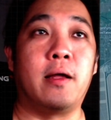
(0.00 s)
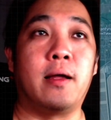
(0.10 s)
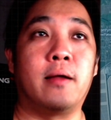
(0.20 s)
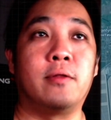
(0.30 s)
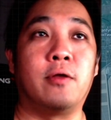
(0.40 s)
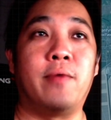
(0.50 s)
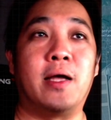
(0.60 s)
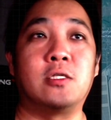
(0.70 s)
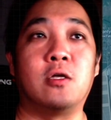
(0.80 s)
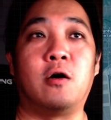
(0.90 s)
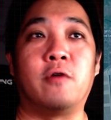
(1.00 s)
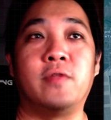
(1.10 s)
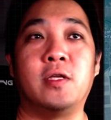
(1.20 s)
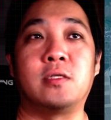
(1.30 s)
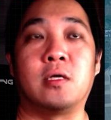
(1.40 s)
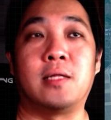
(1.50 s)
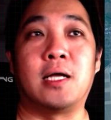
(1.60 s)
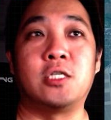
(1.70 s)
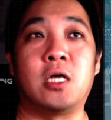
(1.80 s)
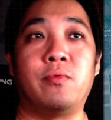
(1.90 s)
rest of this
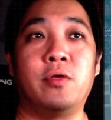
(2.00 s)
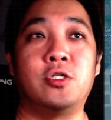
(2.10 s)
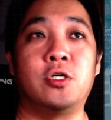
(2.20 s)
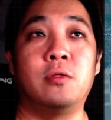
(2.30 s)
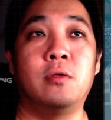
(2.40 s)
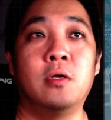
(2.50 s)
Dacha region.